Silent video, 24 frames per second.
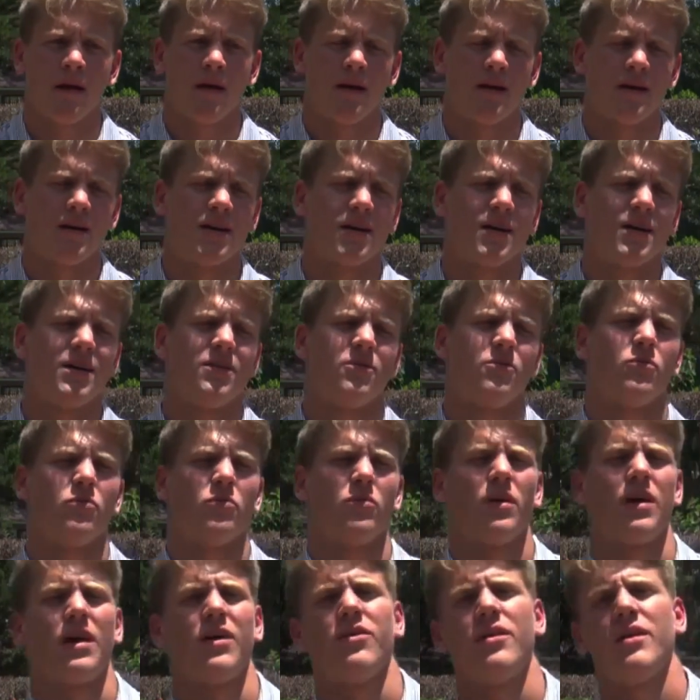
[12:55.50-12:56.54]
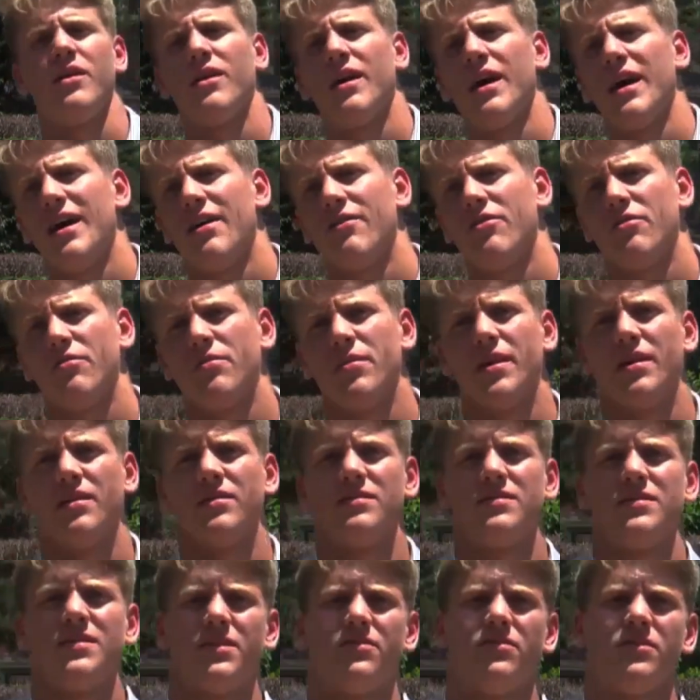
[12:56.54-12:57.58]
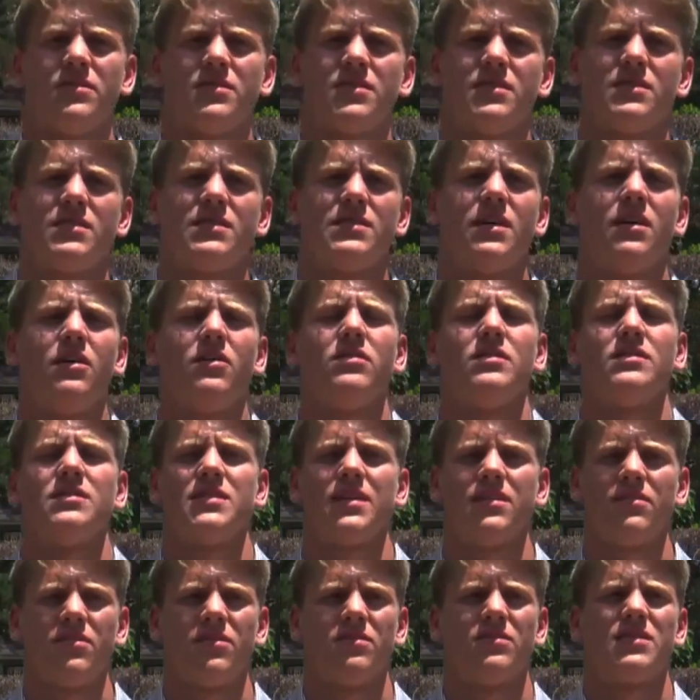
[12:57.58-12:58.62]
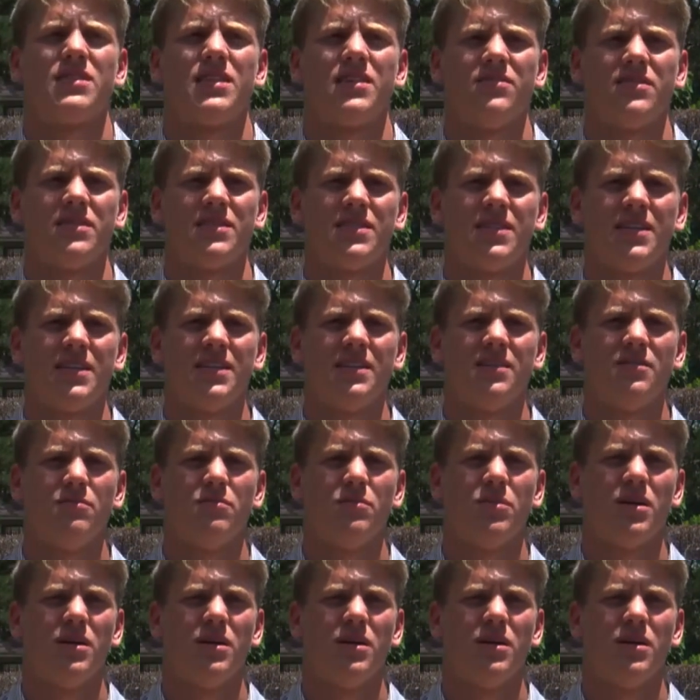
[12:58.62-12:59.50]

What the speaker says: Well, I haven't been on a 7-on-7 team,